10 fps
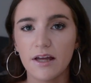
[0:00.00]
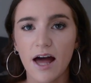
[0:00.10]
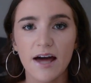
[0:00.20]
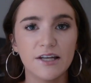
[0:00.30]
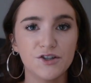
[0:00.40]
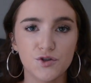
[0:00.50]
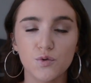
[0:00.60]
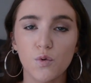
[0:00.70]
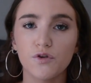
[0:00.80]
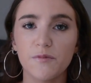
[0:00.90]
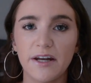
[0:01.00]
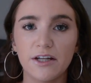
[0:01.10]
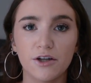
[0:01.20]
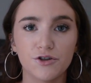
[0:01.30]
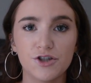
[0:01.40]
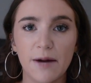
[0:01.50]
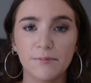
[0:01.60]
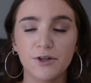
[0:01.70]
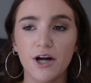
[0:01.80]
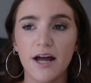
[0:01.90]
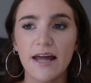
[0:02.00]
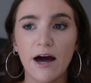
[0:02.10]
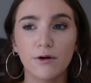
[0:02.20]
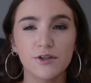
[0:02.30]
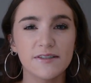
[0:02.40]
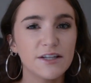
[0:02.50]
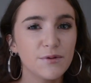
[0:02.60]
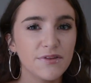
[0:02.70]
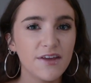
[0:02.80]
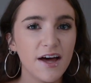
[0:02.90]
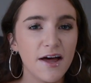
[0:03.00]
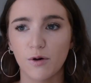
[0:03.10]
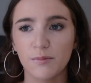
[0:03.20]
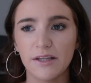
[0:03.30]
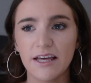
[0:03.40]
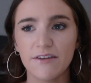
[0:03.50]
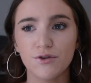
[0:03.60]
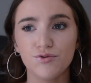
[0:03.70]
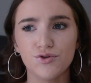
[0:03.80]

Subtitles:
at each school depending on your chapter and how to deal with that. Normally, if you